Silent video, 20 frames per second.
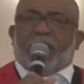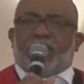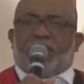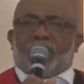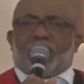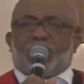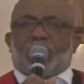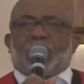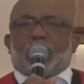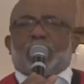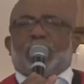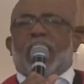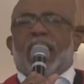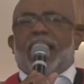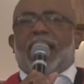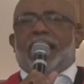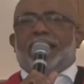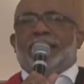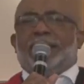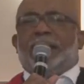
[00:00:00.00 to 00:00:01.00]
to
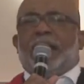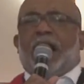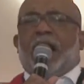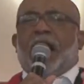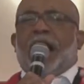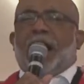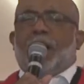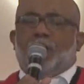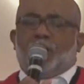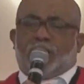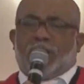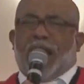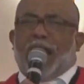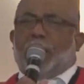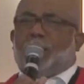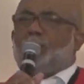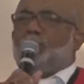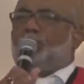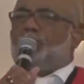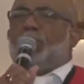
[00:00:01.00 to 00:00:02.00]
stand out
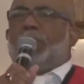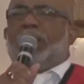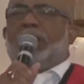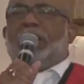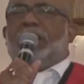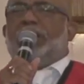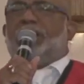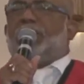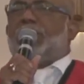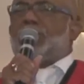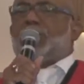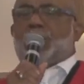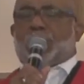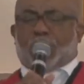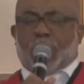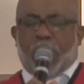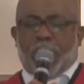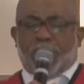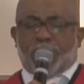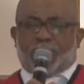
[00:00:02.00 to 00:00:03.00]
and be the
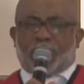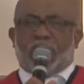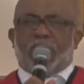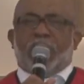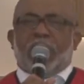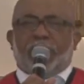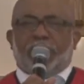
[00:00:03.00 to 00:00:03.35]
church,